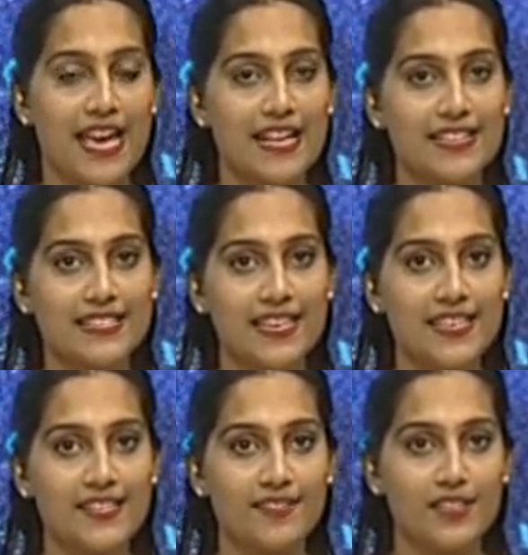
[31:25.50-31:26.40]
At sea,
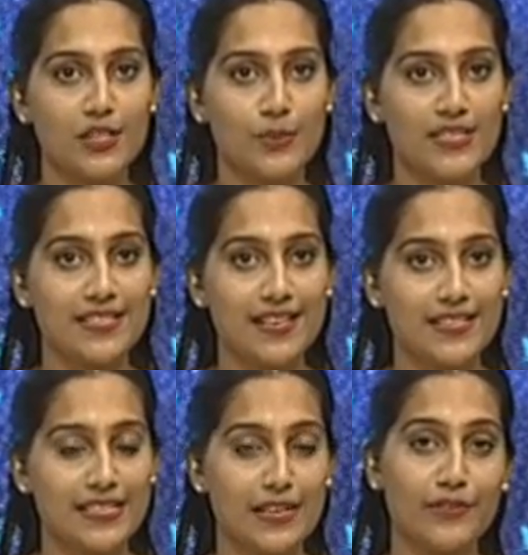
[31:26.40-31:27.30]
southeast winds
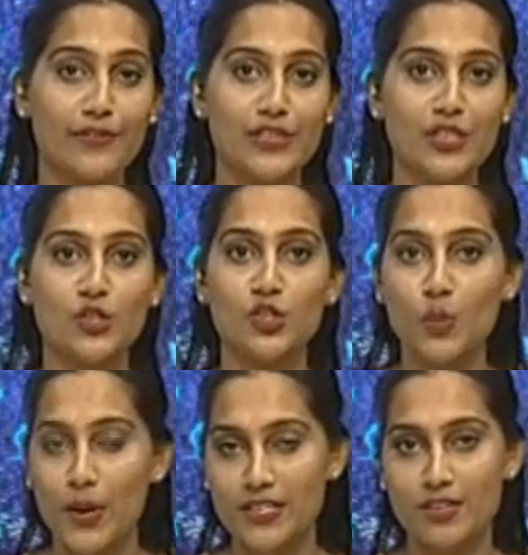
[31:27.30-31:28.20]
gusting 15 to
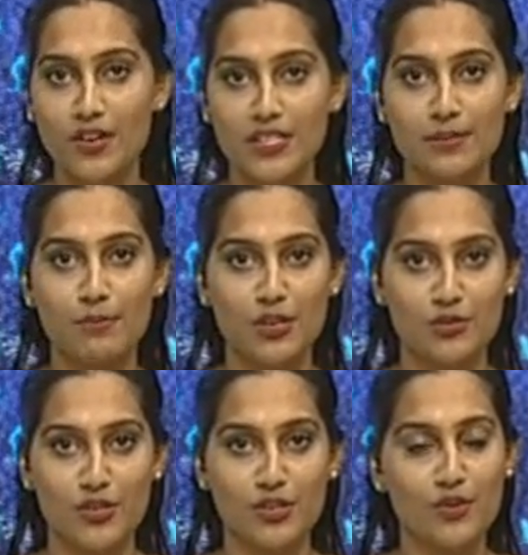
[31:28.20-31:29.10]
20 knots,
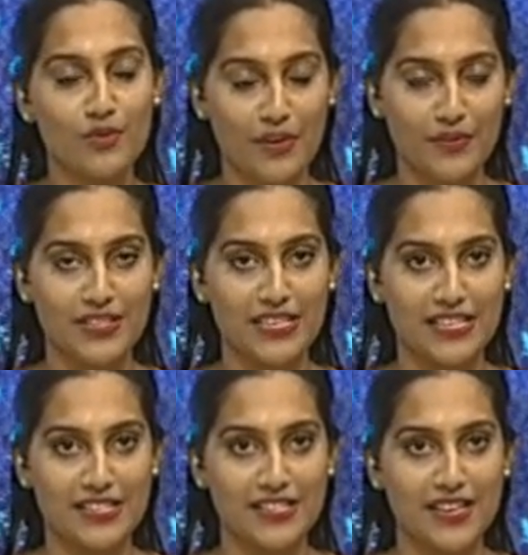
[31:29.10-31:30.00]
moderate to rough
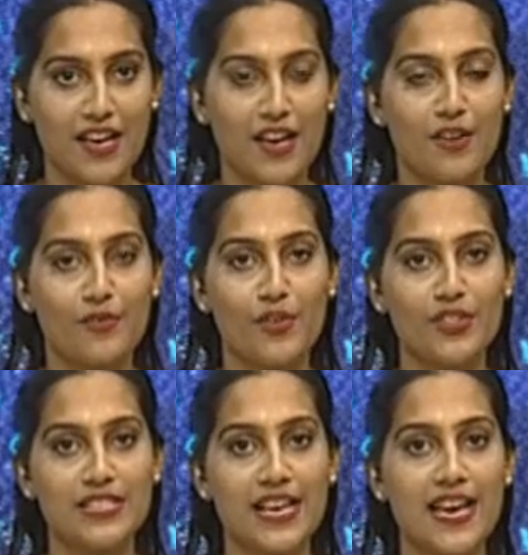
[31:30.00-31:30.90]
seas. For
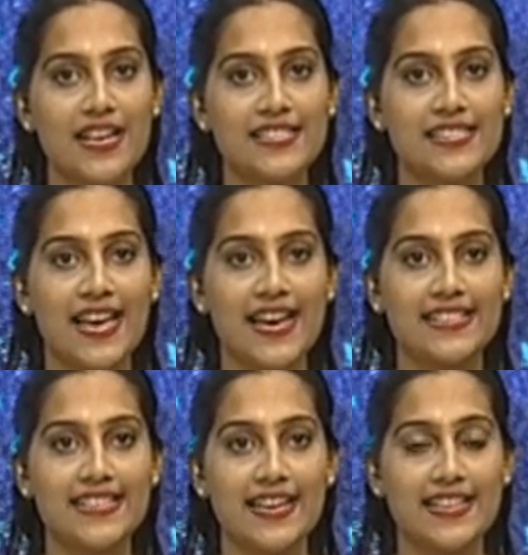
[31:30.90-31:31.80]
the tides, high
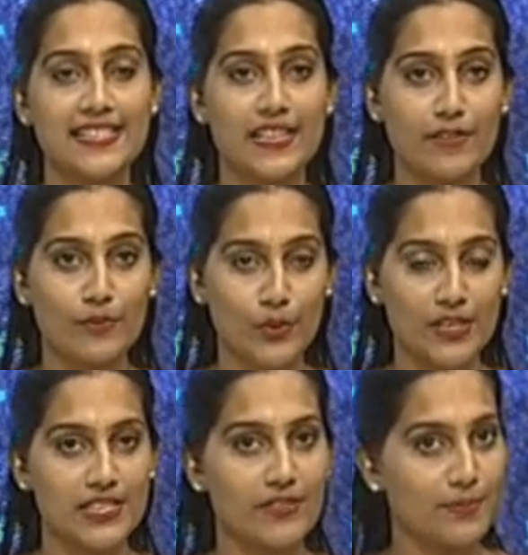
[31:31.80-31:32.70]
tide at
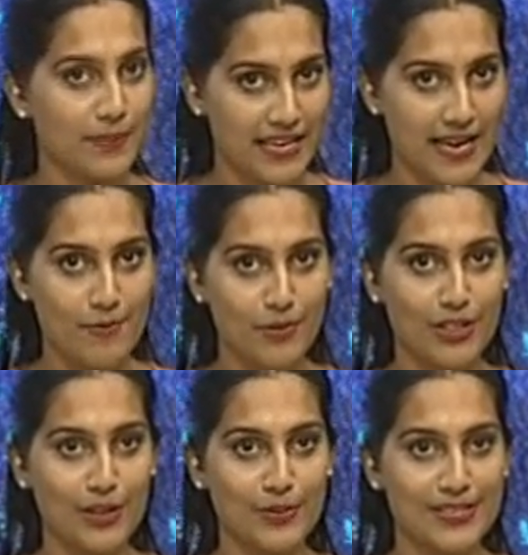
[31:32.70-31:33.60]
7:47 p.m.
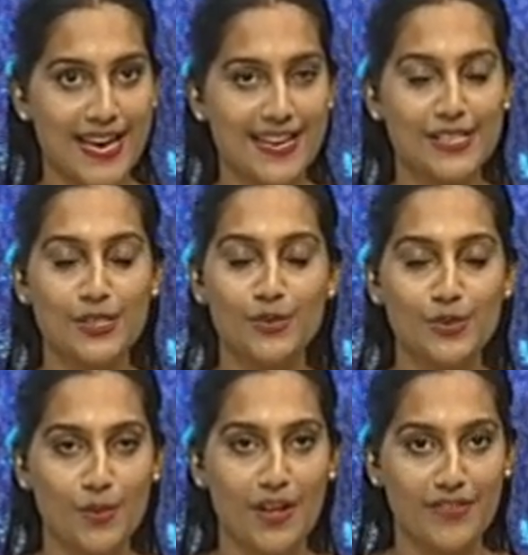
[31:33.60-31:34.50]
with low tide at
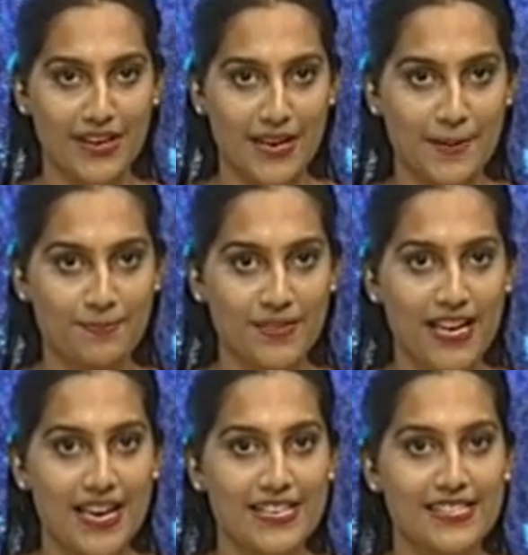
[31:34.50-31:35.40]
2:12 a.m.
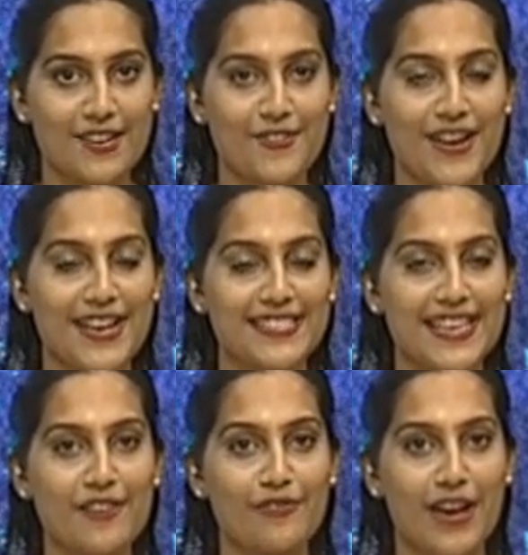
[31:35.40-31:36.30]
Sunrise
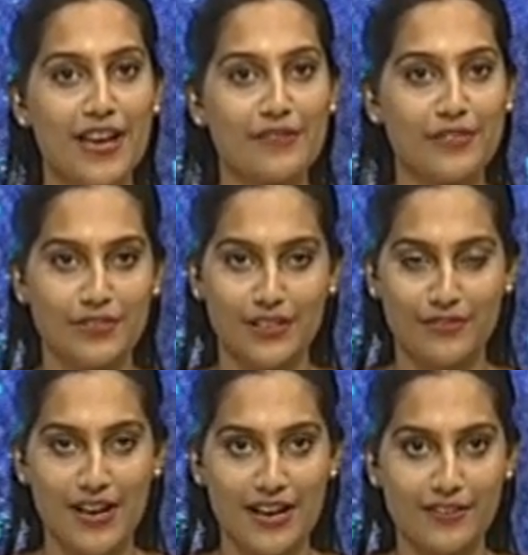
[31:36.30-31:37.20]
at
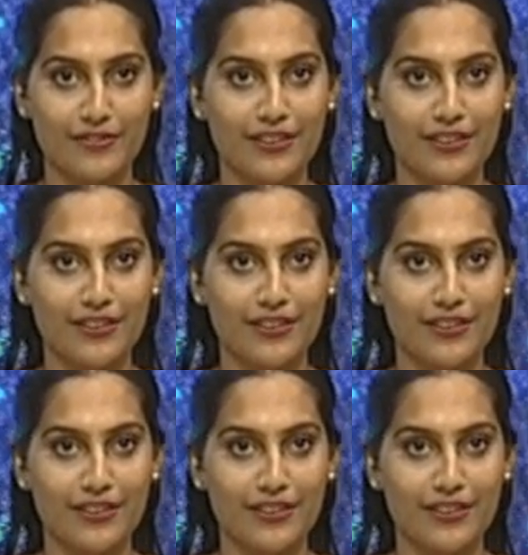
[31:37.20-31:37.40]
5:55.